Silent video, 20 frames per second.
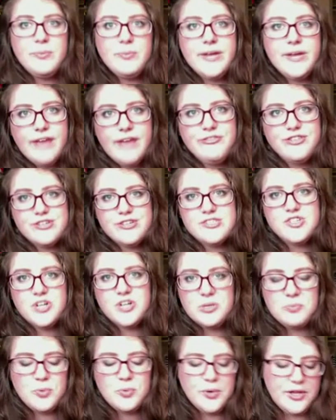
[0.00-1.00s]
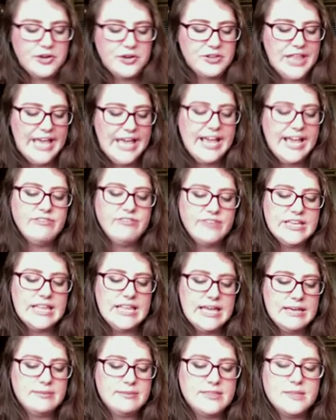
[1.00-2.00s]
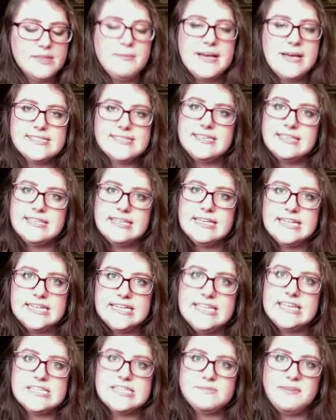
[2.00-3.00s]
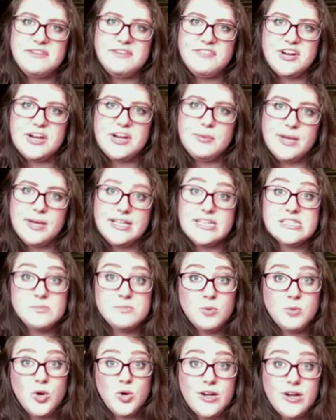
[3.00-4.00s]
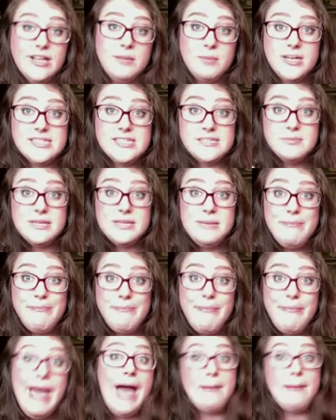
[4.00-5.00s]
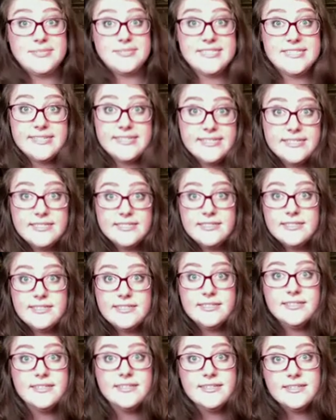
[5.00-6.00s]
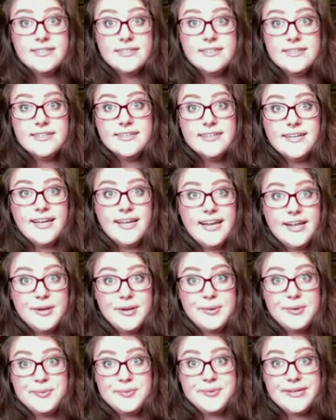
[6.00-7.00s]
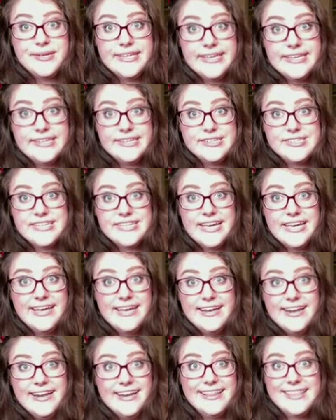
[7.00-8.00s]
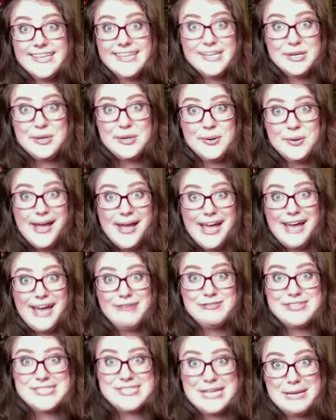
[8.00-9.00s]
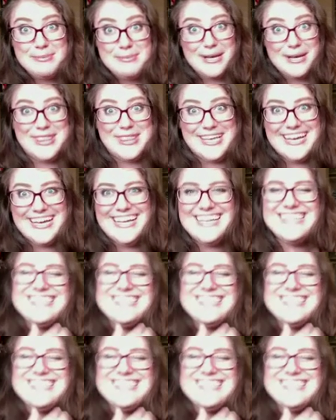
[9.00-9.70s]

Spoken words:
But after a certain point, you're like, I feel like the masculinity has been very well explored and possibly mapped. There's not anything new I have to say about this.